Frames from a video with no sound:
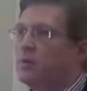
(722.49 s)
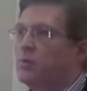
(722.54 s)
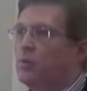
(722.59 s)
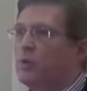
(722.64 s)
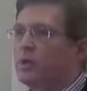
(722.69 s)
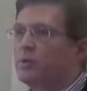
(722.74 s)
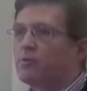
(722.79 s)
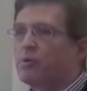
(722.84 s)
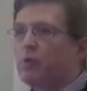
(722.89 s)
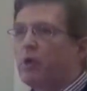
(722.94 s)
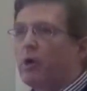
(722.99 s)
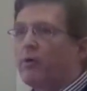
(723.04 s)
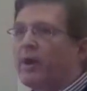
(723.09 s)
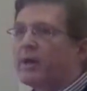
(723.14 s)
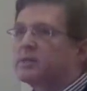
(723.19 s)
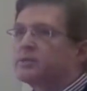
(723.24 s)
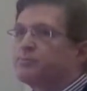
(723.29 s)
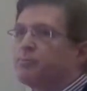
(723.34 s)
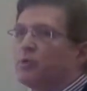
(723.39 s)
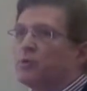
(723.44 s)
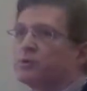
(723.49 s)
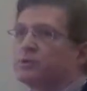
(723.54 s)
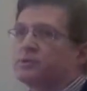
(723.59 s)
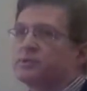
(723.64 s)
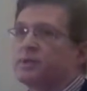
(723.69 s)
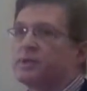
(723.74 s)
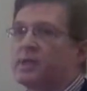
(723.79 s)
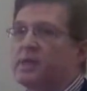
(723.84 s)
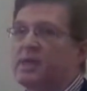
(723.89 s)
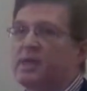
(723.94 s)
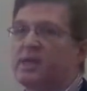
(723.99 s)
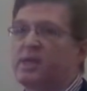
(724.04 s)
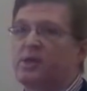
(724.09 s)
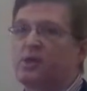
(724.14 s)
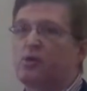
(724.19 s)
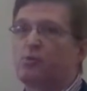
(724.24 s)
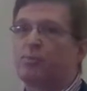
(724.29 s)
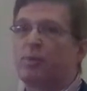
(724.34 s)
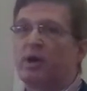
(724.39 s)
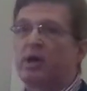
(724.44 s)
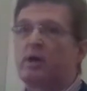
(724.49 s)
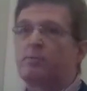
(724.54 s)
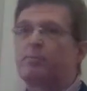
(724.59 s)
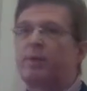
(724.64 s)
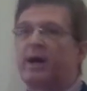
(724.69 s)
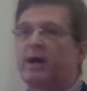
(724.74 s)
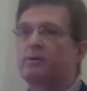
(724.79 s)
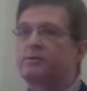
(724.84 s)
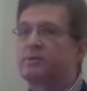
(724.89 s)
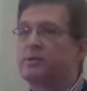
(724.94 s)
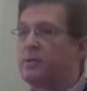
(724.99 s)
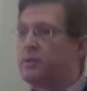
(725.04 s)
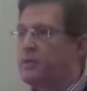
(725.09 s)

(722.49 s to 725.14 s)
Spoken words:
we grew our exports to the EU by about,